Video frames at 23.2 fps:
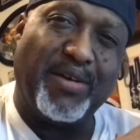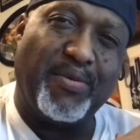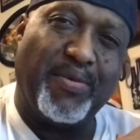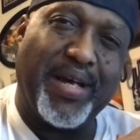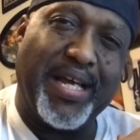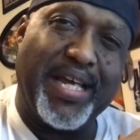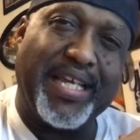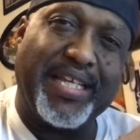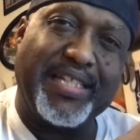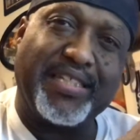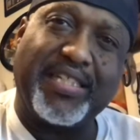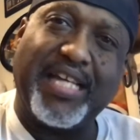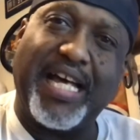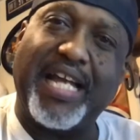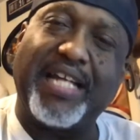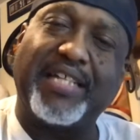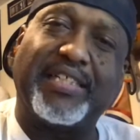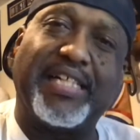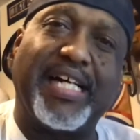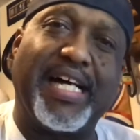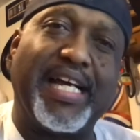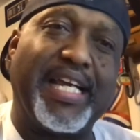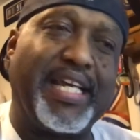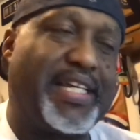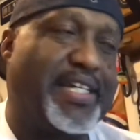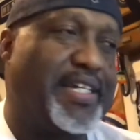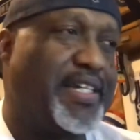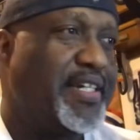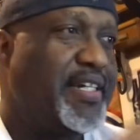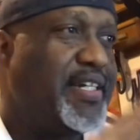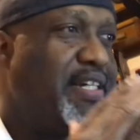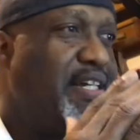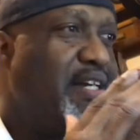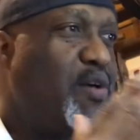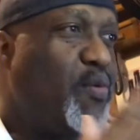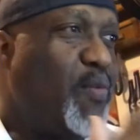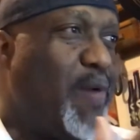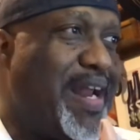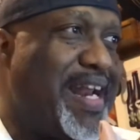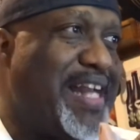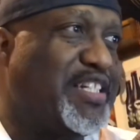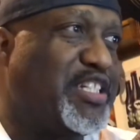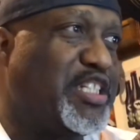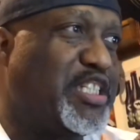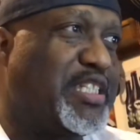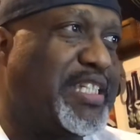of way. It's kind of like, why
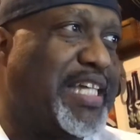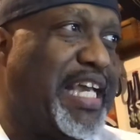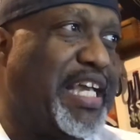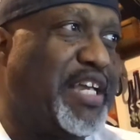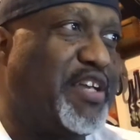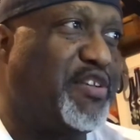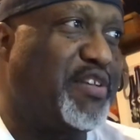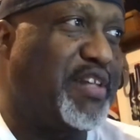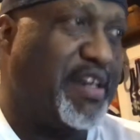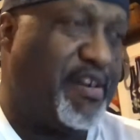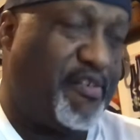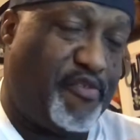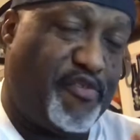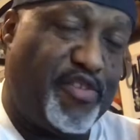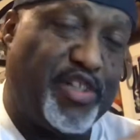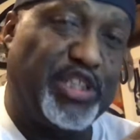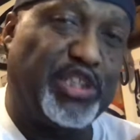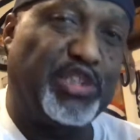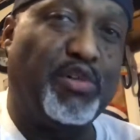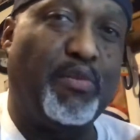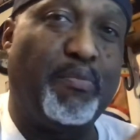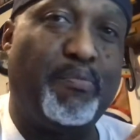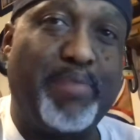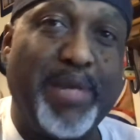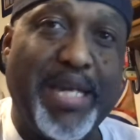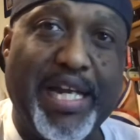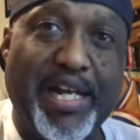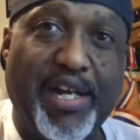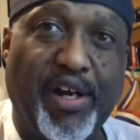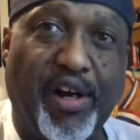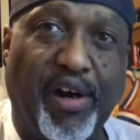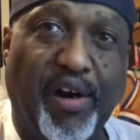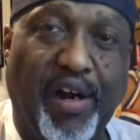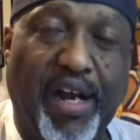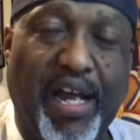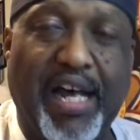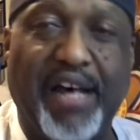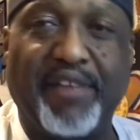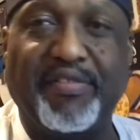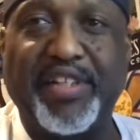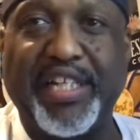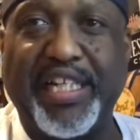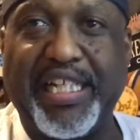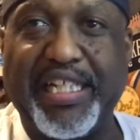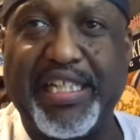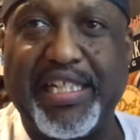not just say you're the official beer of
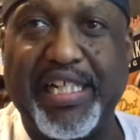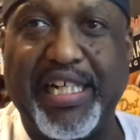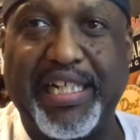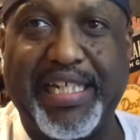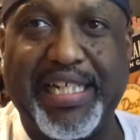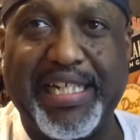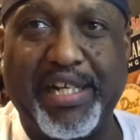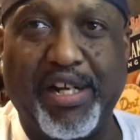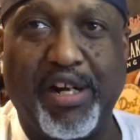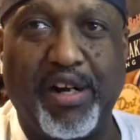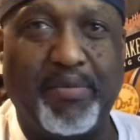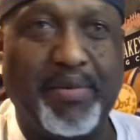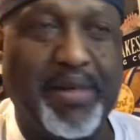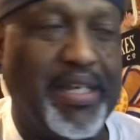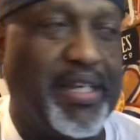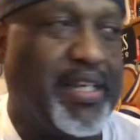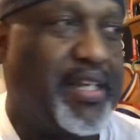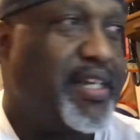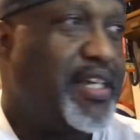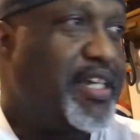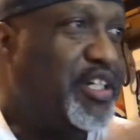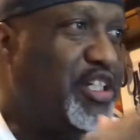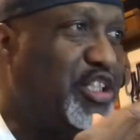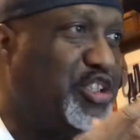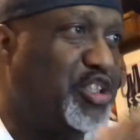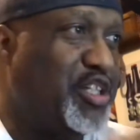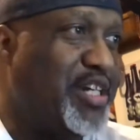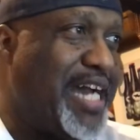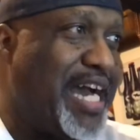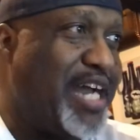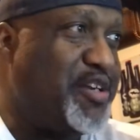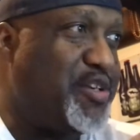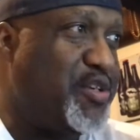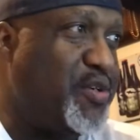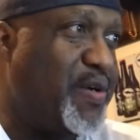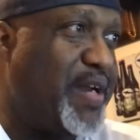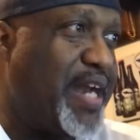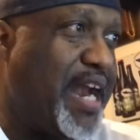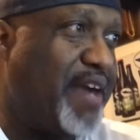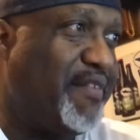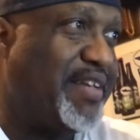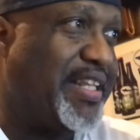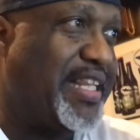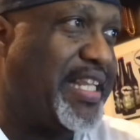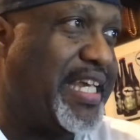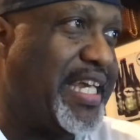the Kentucky Derby? Because you're not doing
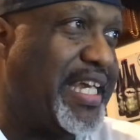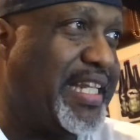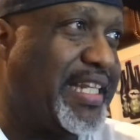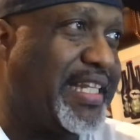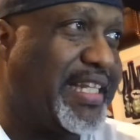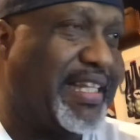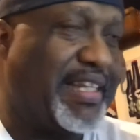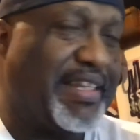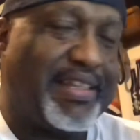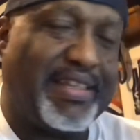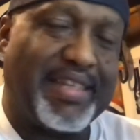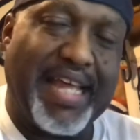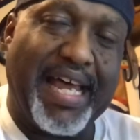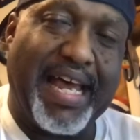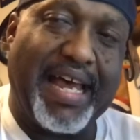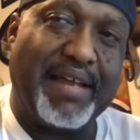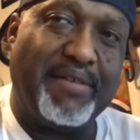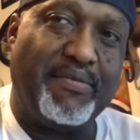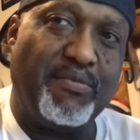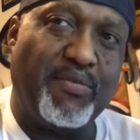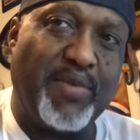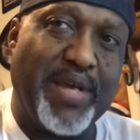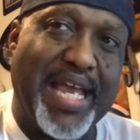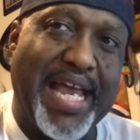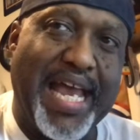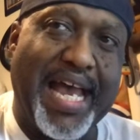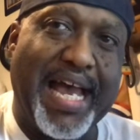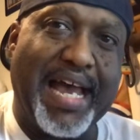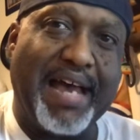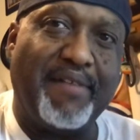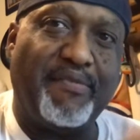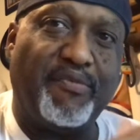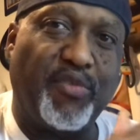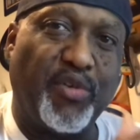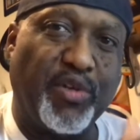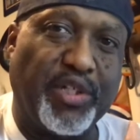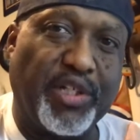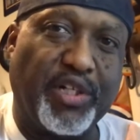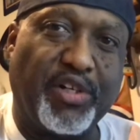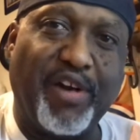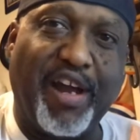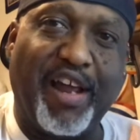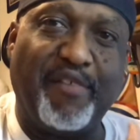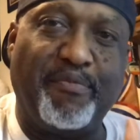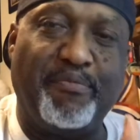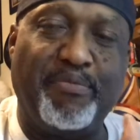everything that we have for the
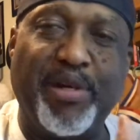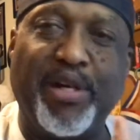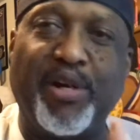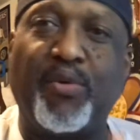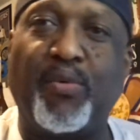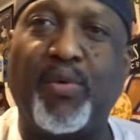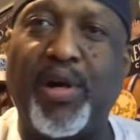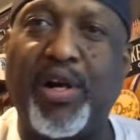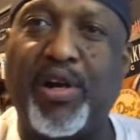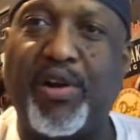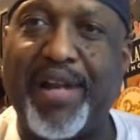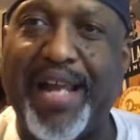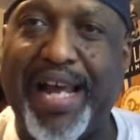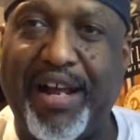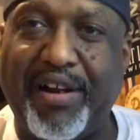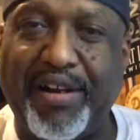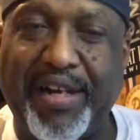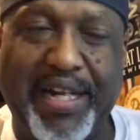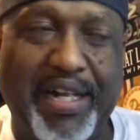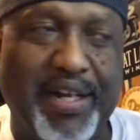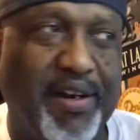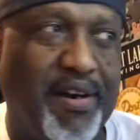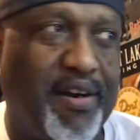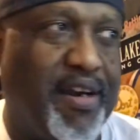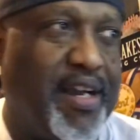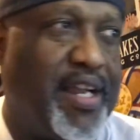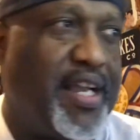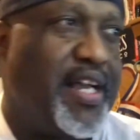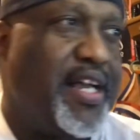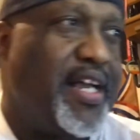craft beer world out here.